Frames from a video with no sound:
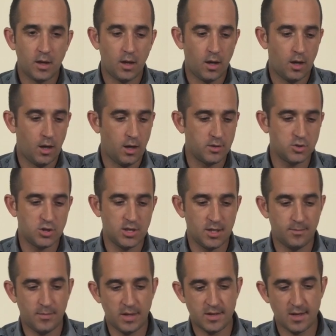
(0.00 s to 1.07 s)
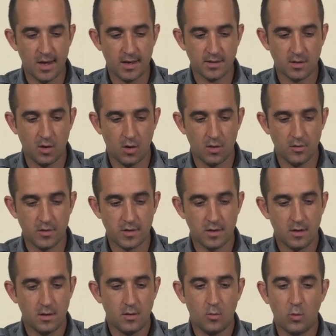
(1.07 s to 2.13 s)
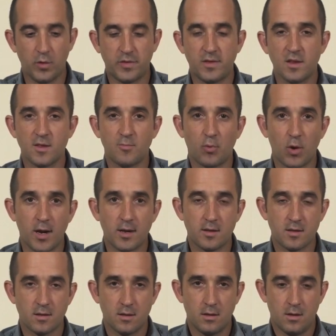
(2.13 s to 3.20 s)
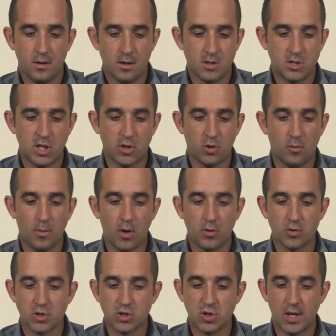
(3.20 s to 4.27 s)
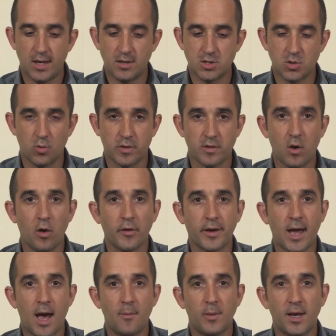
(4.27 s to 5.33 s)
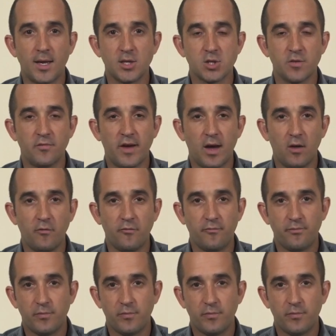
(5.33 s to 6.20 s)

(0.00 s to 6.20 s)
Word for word: uh, on GM midsize cars with disc brakes, General Motors changed what's called a combination valve.